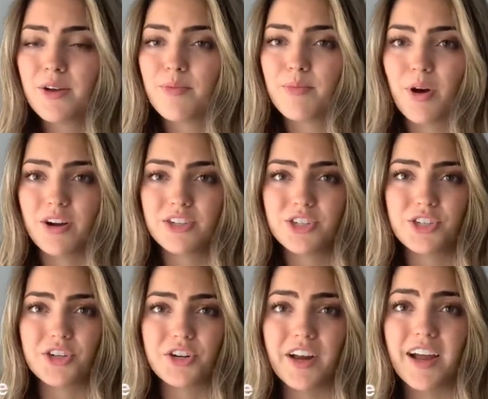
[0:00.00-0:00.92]

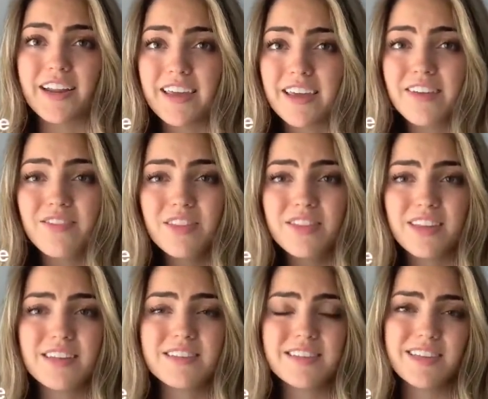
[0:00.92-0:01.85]
posture, and even
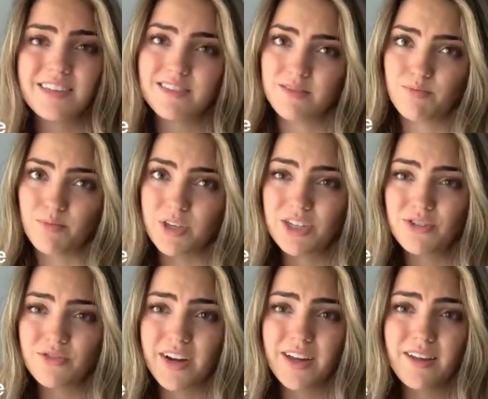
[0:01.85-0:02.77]
things like speech
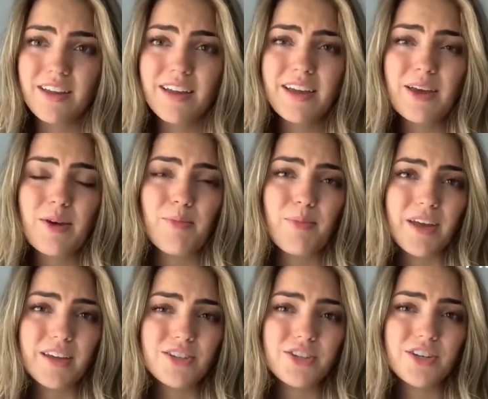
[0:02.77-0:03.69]
rate,
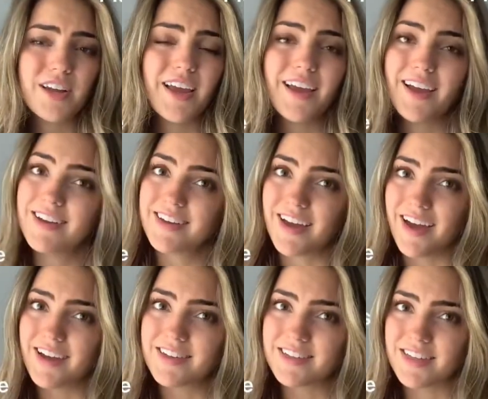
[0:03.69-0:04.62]
pitch, and
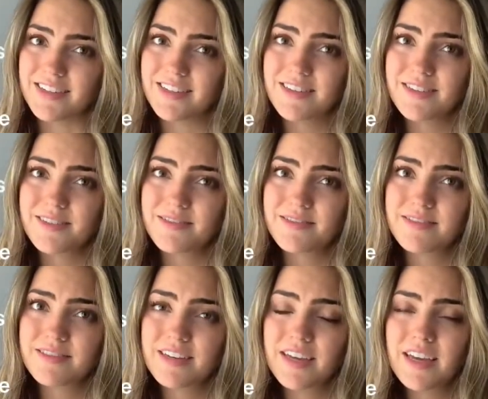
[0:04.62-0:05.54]
accents.
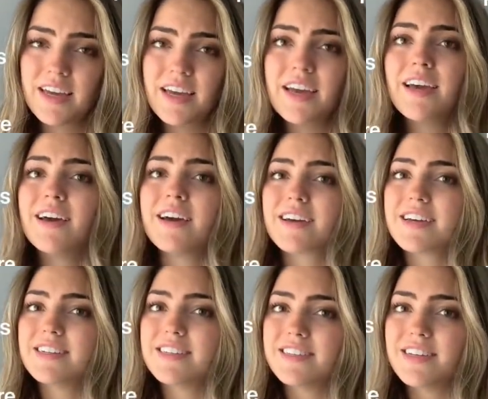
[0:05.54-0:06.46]

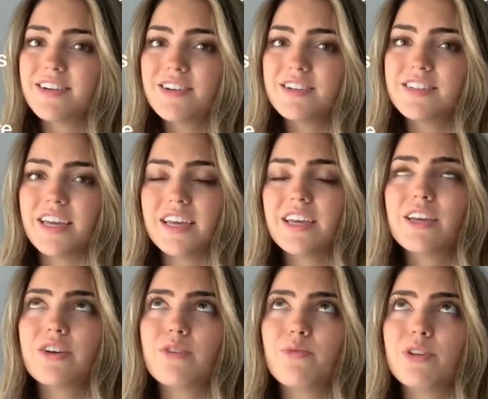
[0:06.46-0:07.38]
Consider
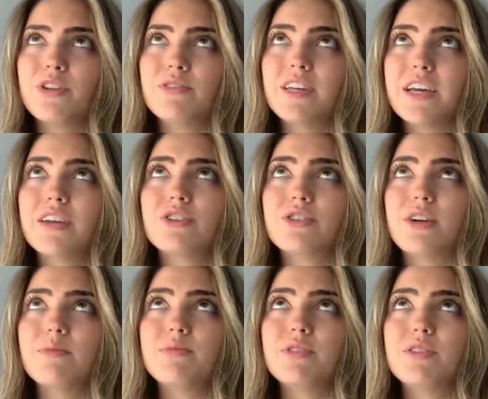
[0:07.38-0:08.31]
taking it when you take a
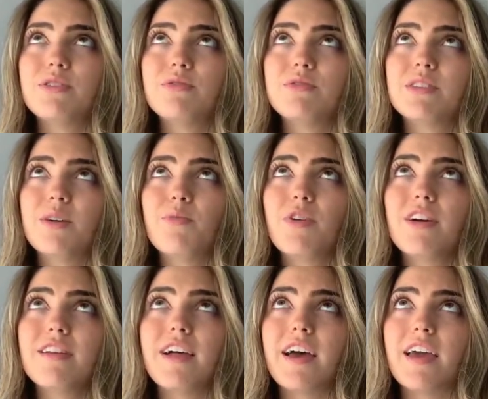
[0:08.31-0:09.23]
trip to
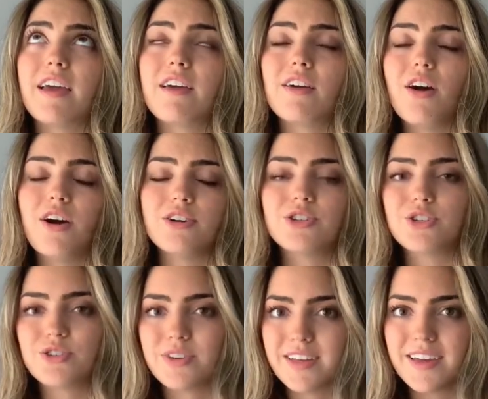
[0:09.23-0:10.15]
somewhere like
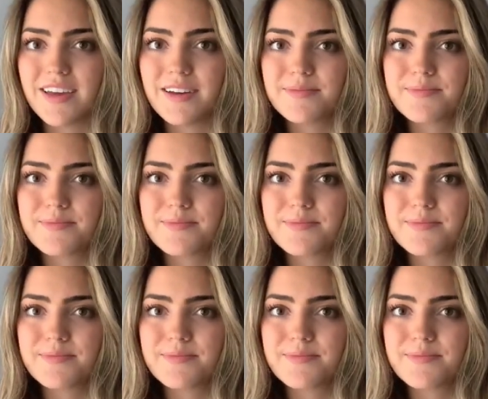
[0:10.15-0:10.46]
Australia.